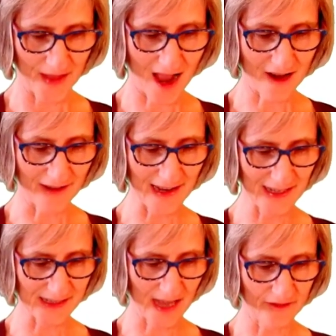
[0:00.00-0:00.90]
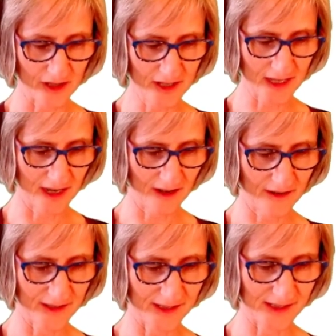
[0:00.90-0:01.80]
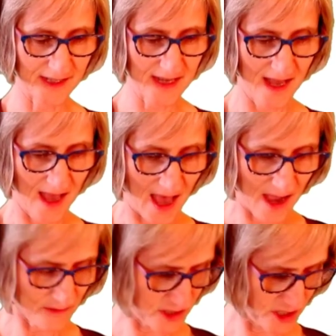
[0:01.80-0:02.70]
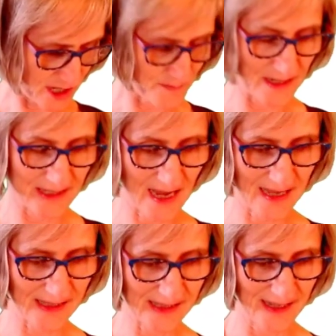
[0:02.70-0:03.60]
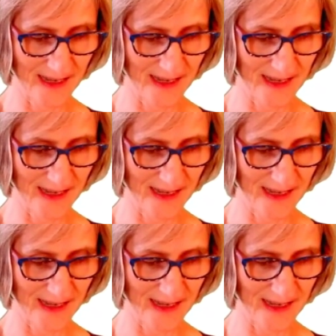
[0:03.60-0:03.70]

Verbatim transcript: All right, let's have a look here. Let's see how Jamie does.